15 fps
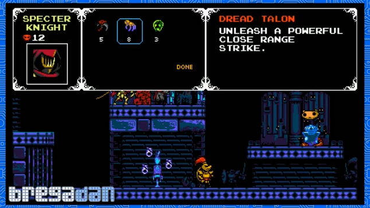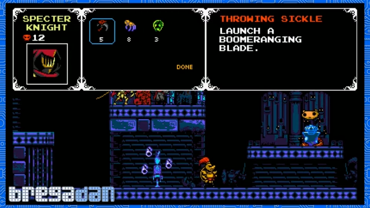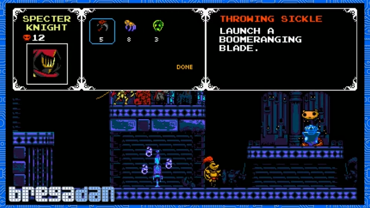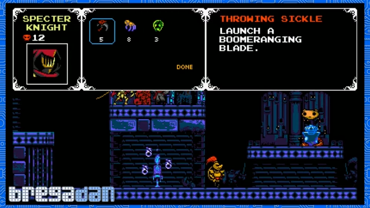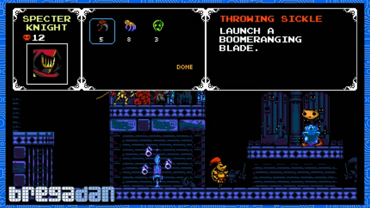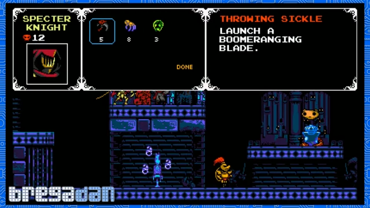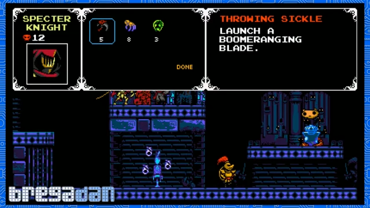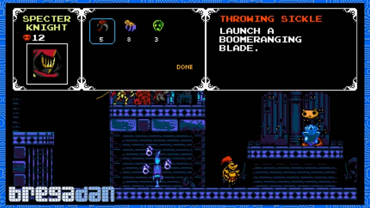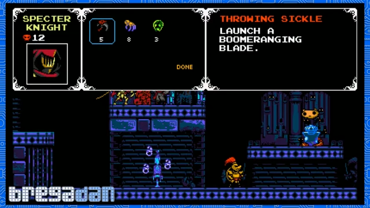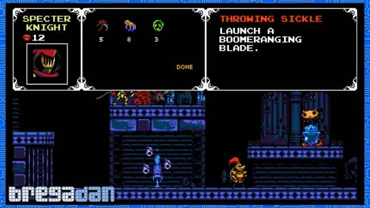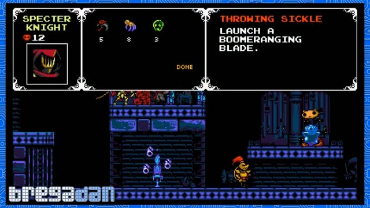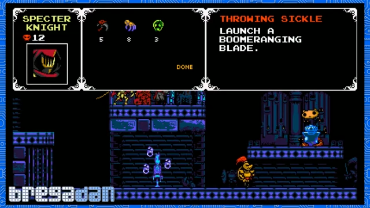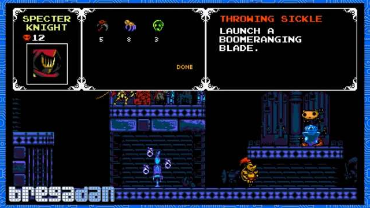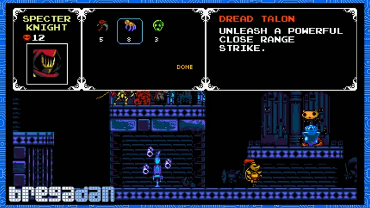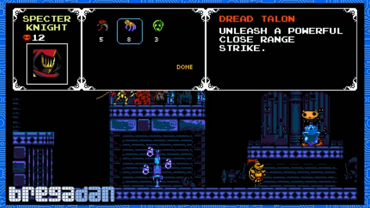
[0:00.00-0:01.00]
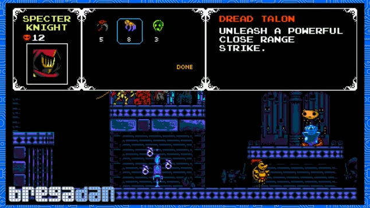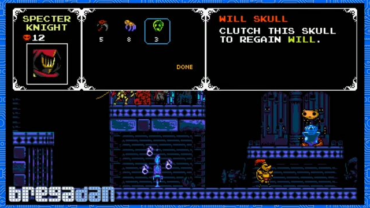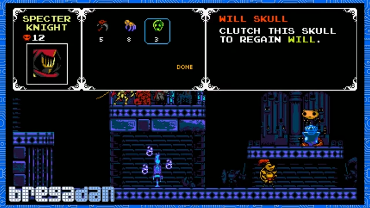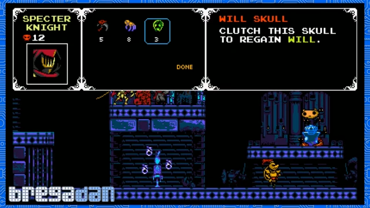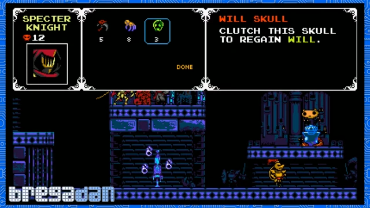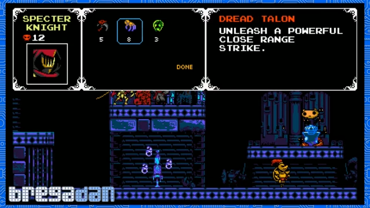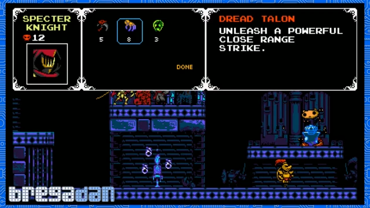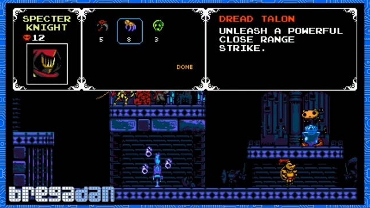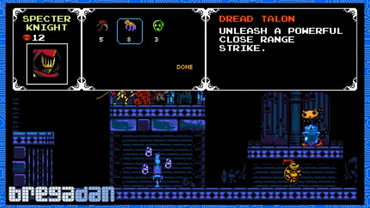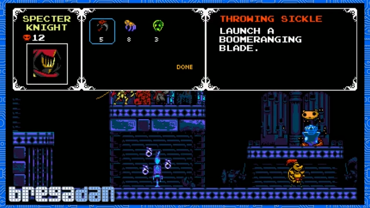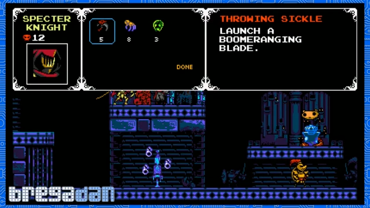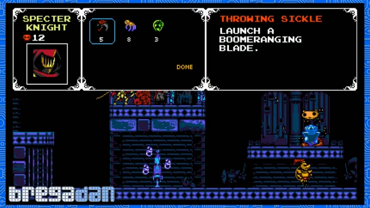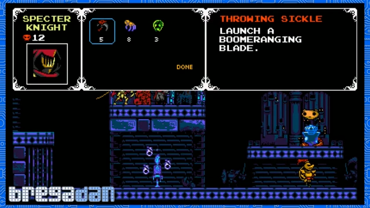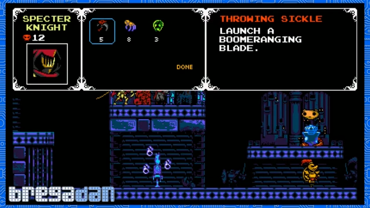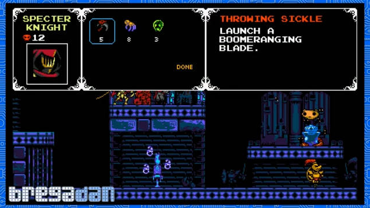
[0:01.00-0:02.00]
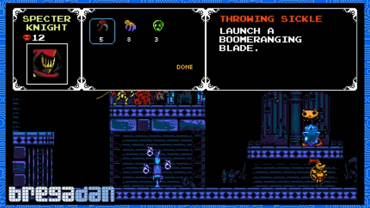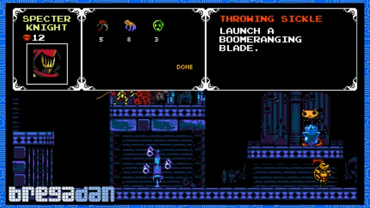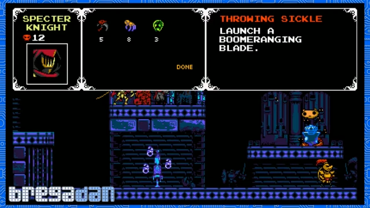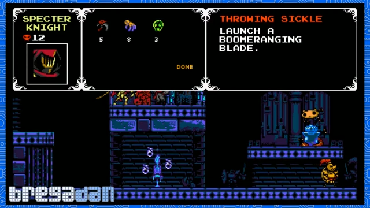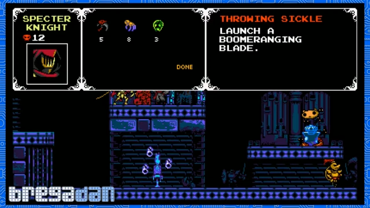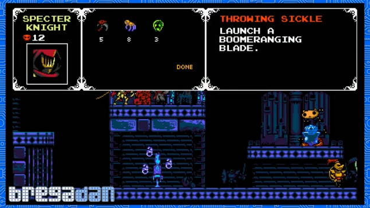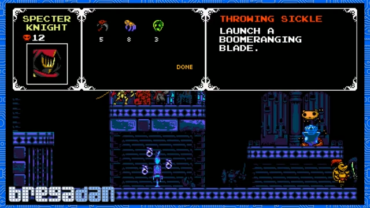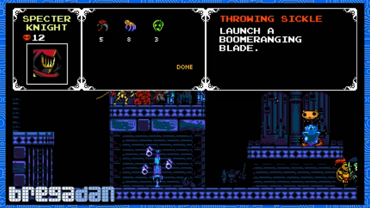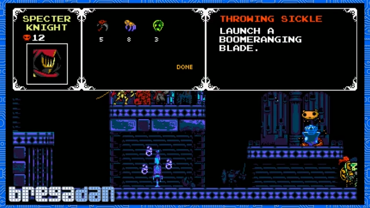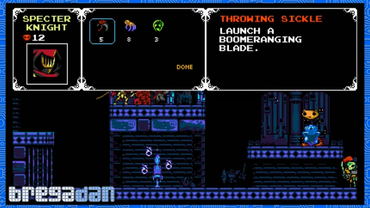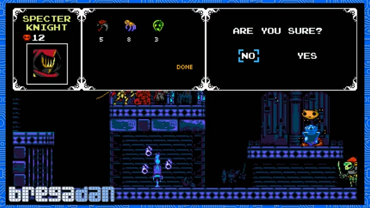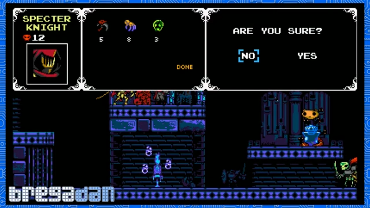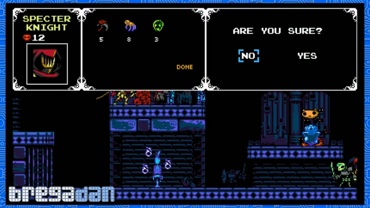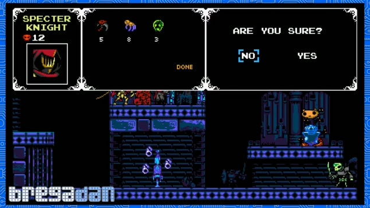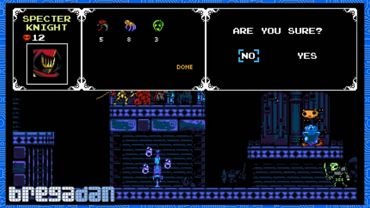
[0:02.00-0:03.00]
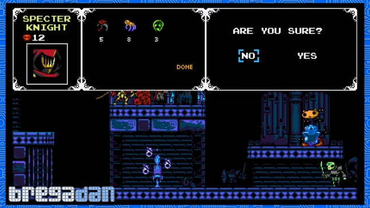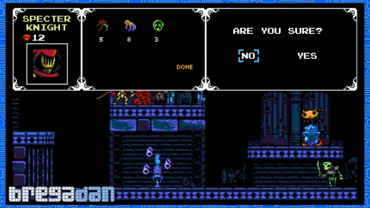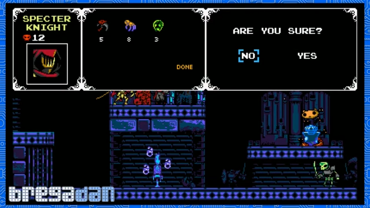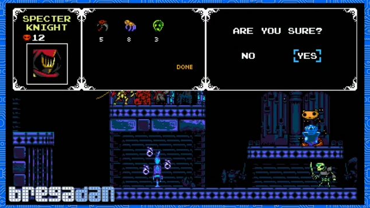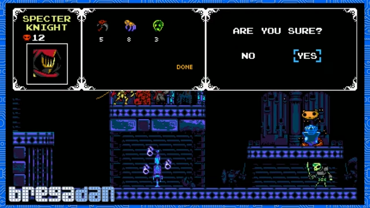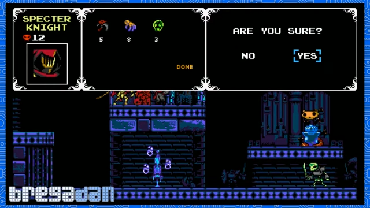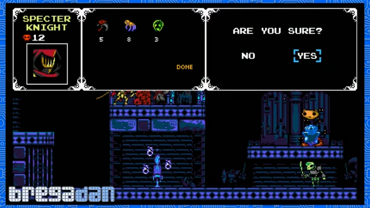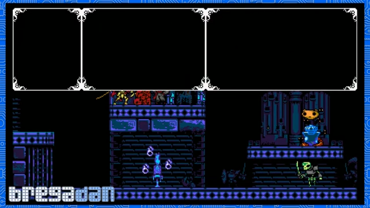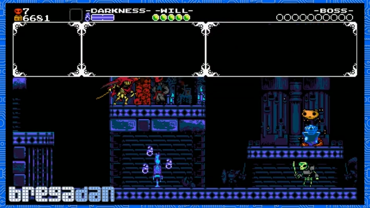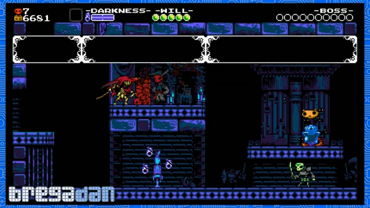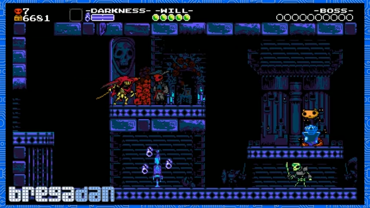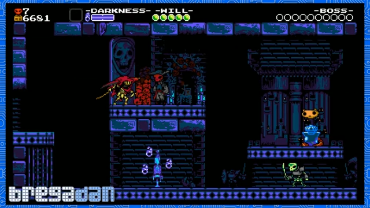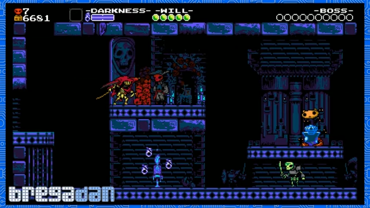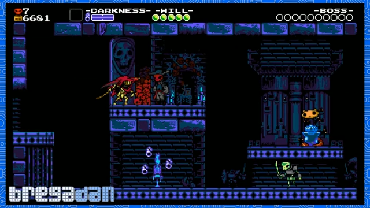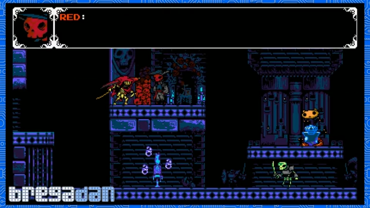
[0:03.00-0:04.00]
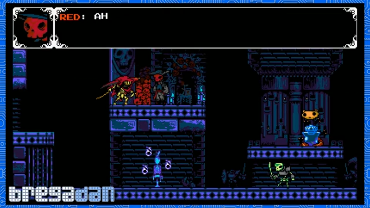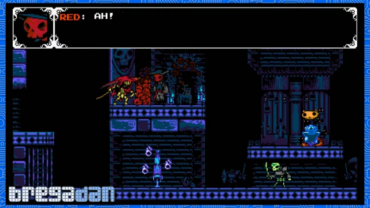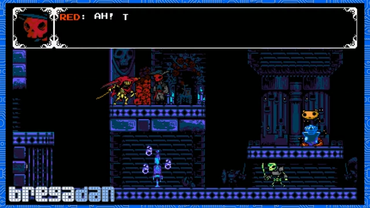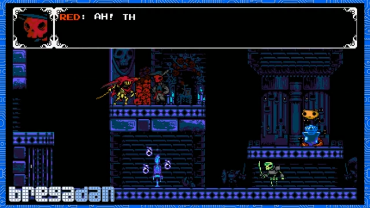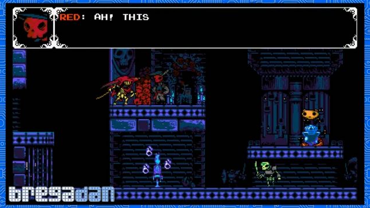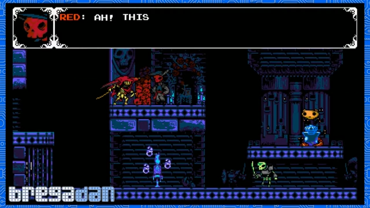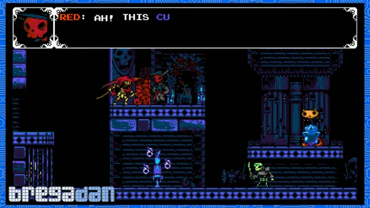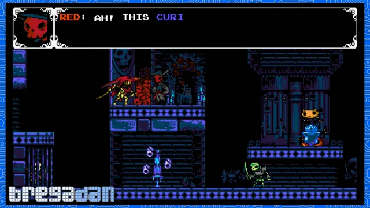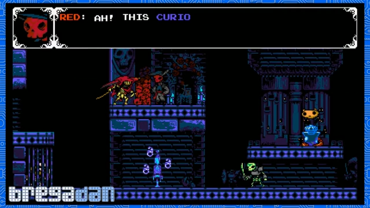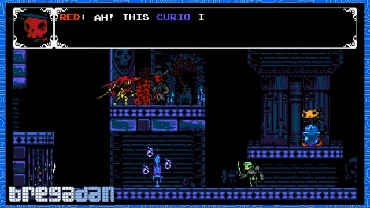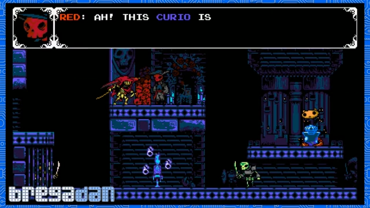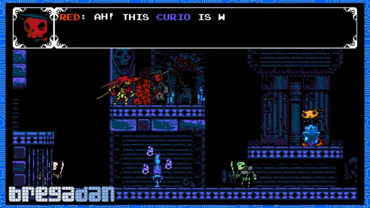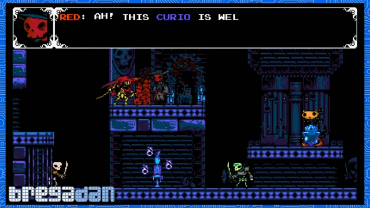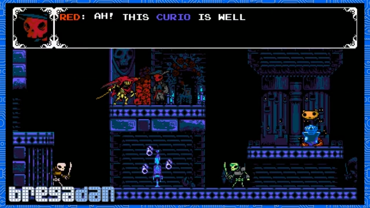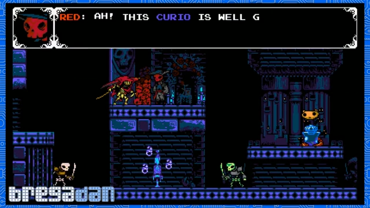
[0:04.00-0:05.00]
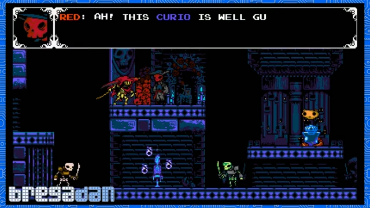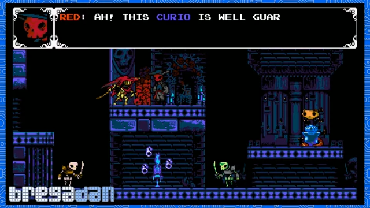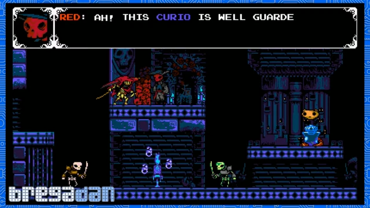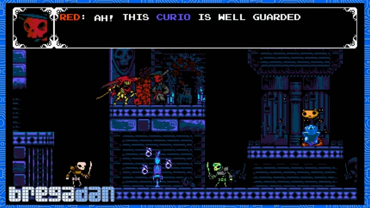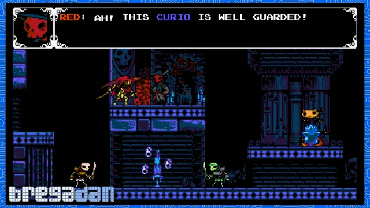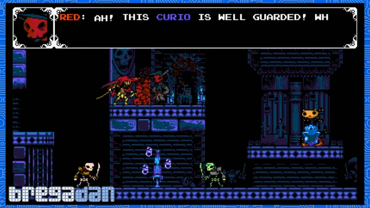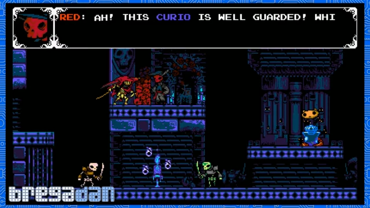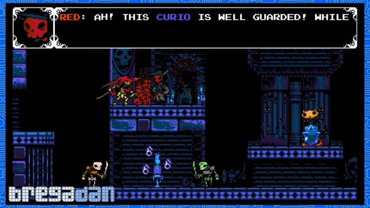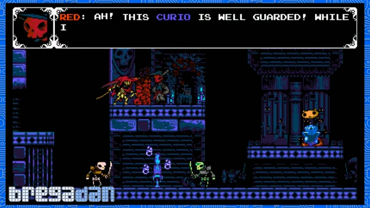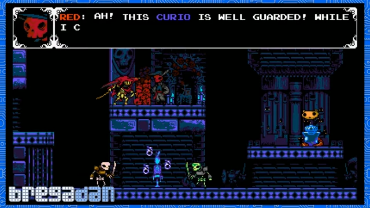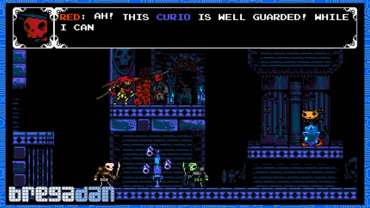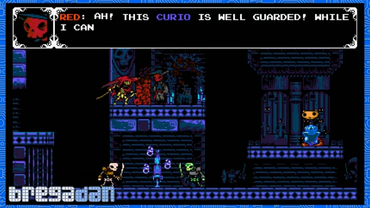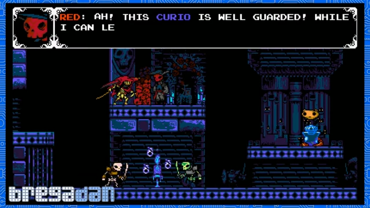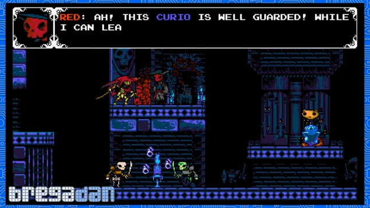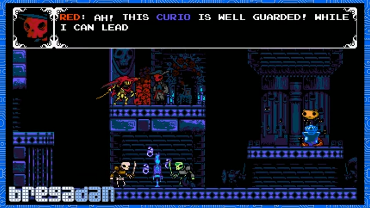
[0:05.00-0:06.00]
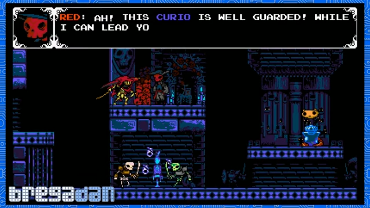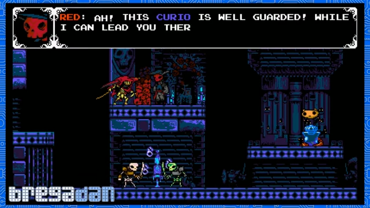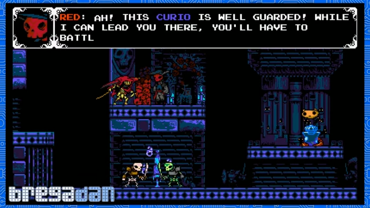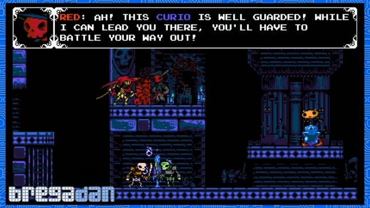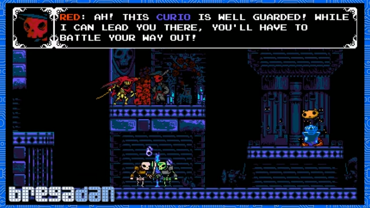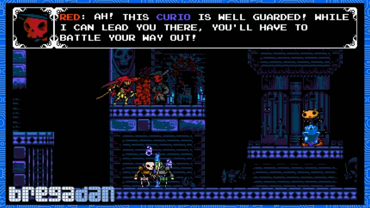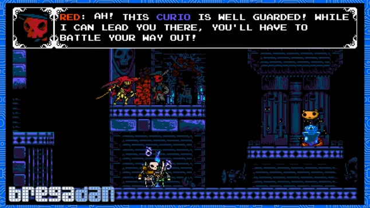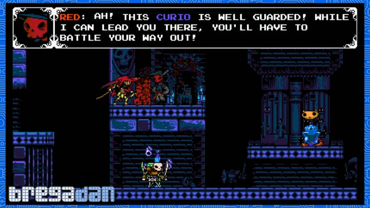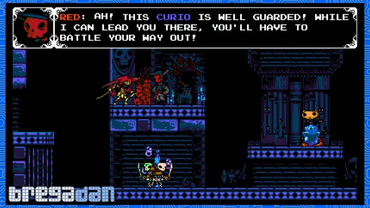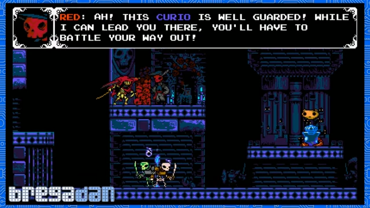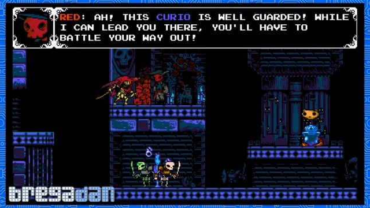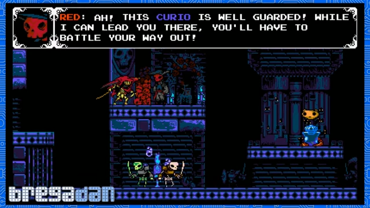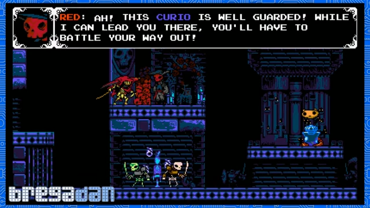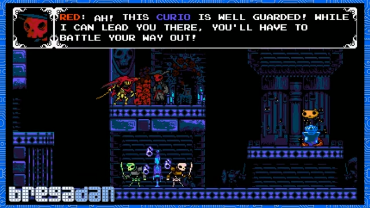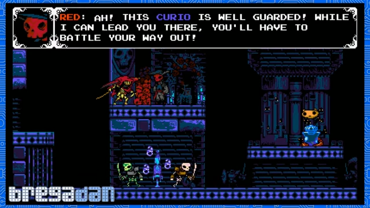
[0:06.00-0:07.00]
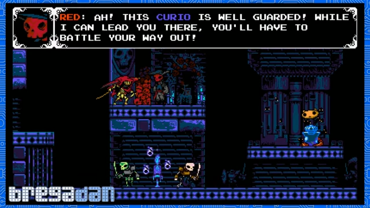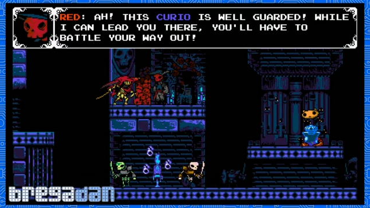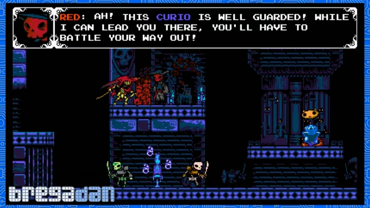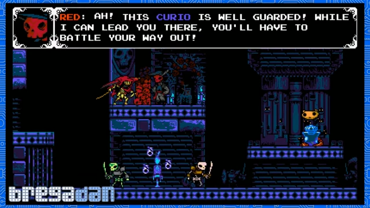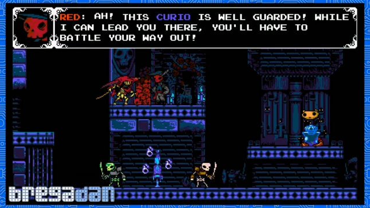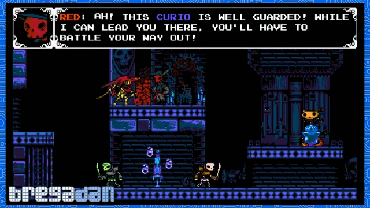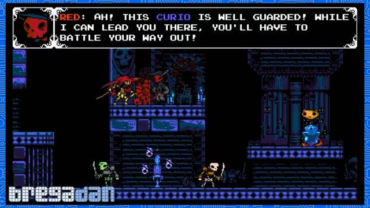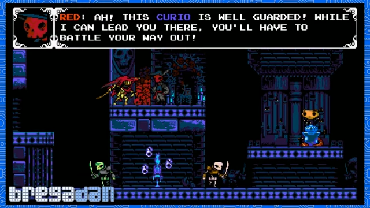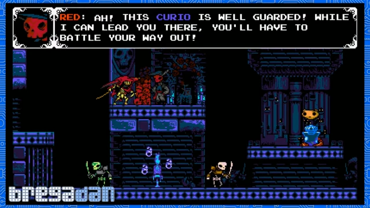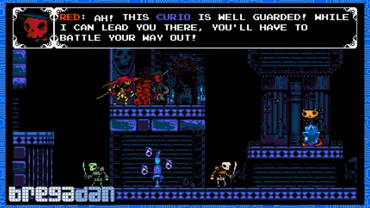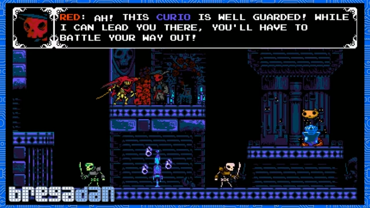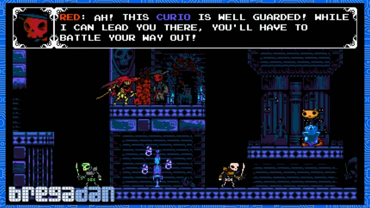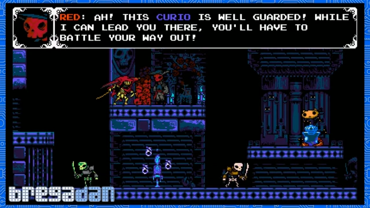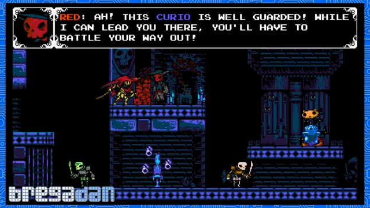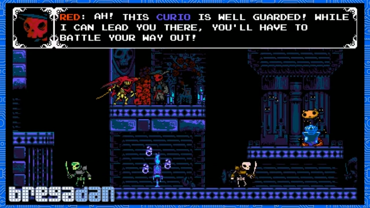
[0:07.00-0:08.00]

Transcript: (no speaker visible)